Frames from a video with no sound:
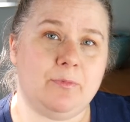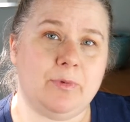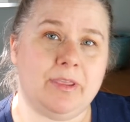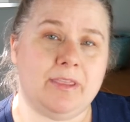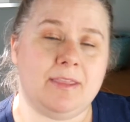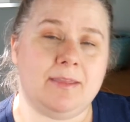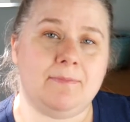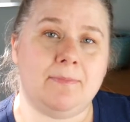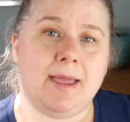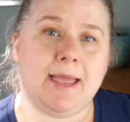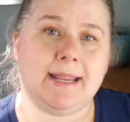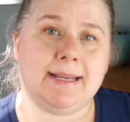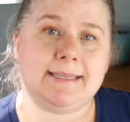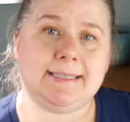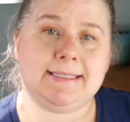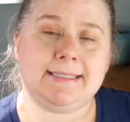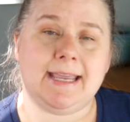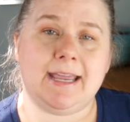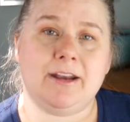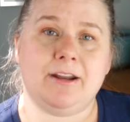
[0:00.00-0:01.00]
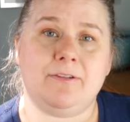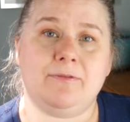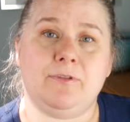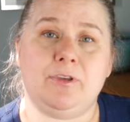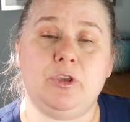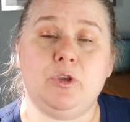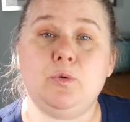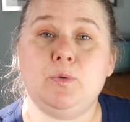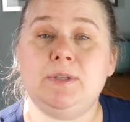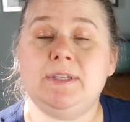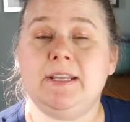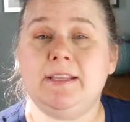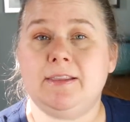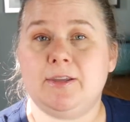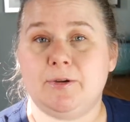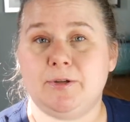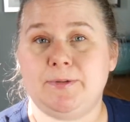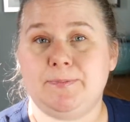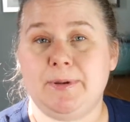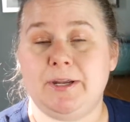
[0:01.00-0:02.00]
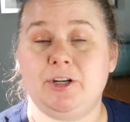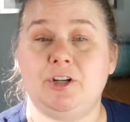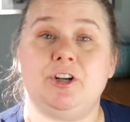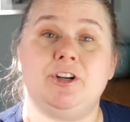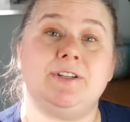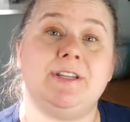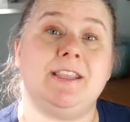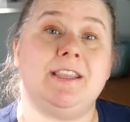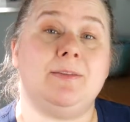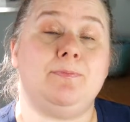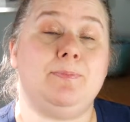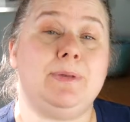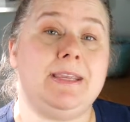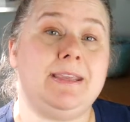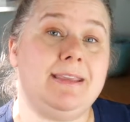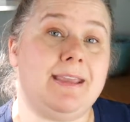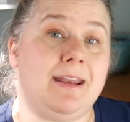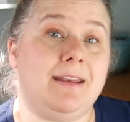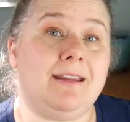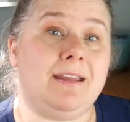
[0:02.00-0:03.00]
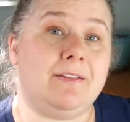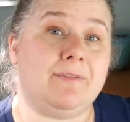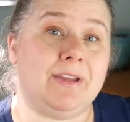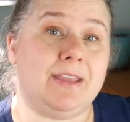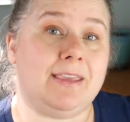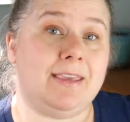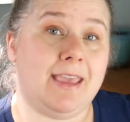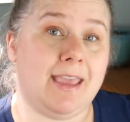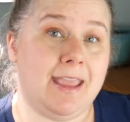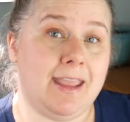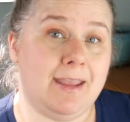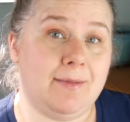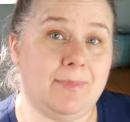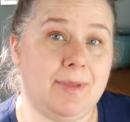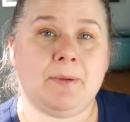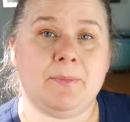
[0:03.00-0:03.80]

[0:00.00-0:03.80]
with the mindset of using those pitchers at the beginning of a game.